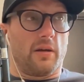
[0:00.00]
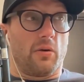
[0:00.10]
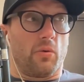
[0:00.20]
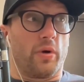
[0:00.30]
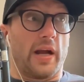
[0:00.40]

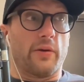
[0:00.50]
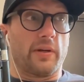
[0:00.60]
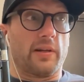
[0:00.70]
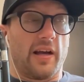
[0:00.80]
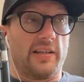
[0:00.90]
what I
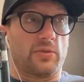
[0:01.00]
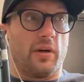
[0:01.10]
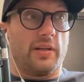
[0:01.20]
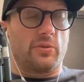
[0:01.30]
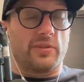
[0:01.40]
realized
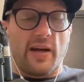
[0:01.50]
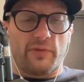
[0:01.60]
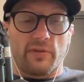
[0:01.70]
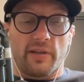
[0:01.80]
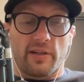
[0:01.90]
was
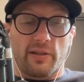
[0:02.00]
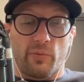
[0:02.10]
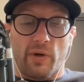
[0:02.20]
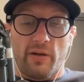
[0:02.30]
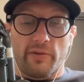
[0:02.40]
after like a little
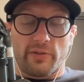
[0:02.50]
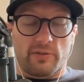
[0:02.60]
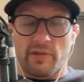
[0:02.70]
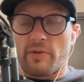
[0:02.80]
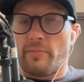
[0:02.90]
while, and this is
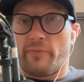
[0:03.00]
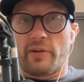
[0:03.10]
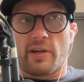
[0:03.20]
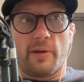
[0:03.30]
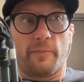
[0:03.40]
like right before I
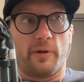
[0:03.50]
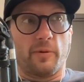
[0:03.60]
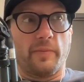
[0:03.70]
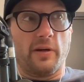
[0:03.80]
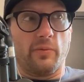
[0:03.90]
got my purple
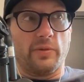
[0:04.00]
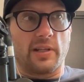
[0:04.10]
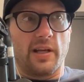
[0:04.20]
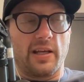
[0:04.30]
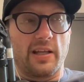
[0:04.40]
belt, was
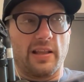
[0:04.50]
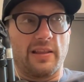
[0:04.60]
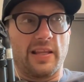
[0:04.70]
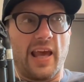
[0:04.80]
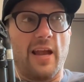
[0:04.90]
like
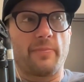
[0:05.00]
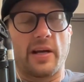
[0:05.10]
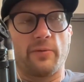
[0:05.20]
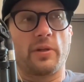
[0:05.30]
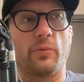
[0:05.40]
the game that I
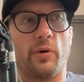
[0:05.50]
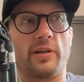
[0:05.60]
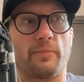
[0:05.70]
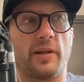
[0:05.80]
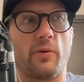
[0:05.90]
really wanted
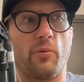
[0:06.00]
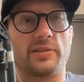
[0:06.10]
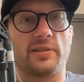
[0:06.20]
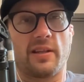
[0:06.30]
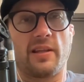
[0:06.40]
to play
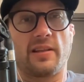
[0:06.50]
wasn't the thing that I